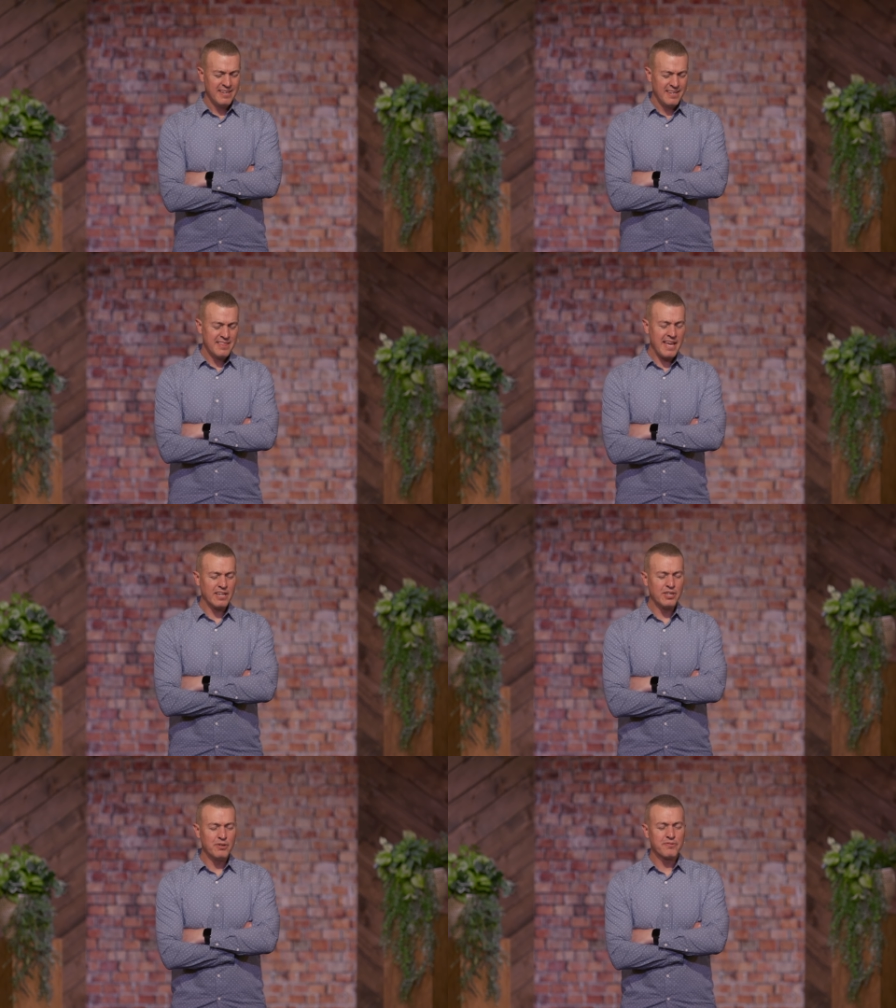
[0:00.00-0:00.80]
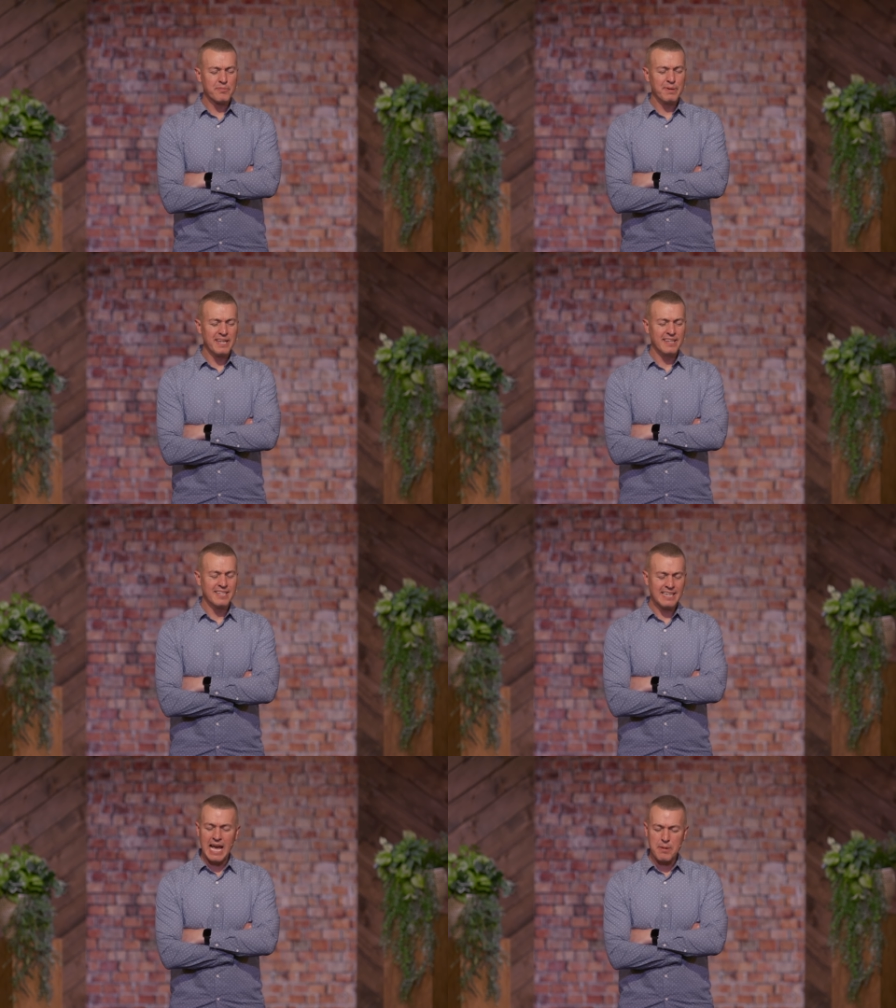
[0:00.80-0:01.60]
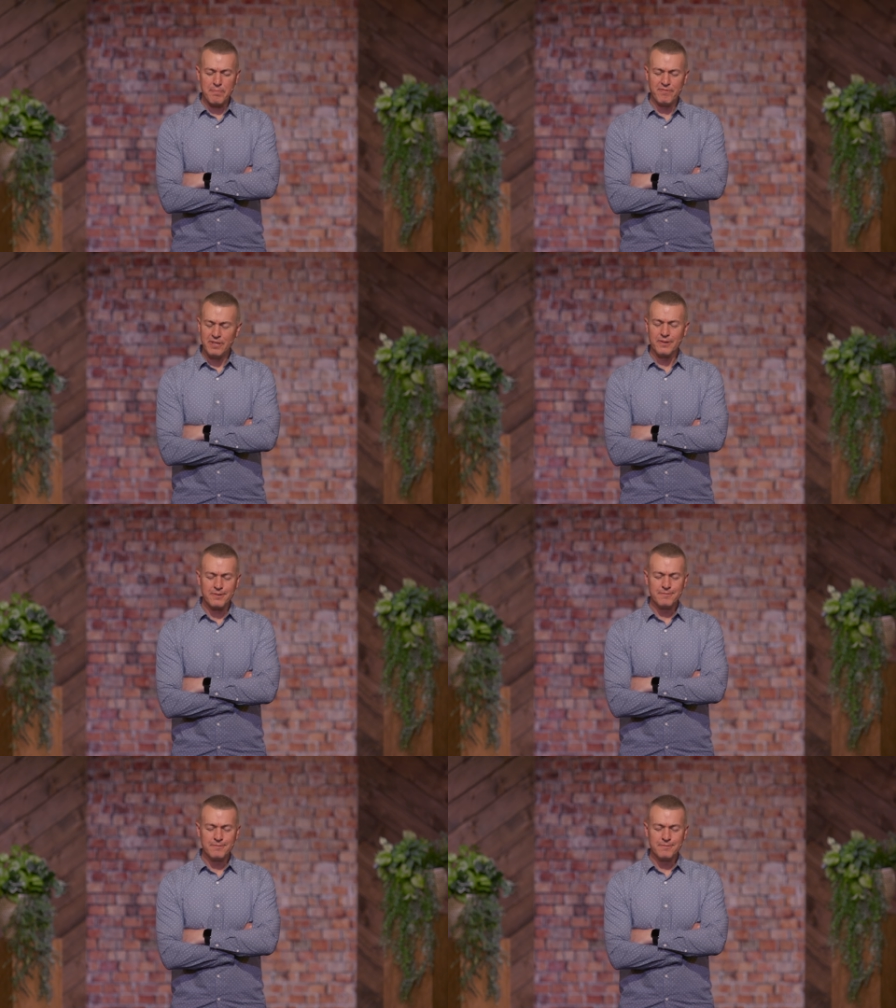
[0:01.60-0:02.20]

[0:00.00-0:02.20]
thank you for being the gap filler.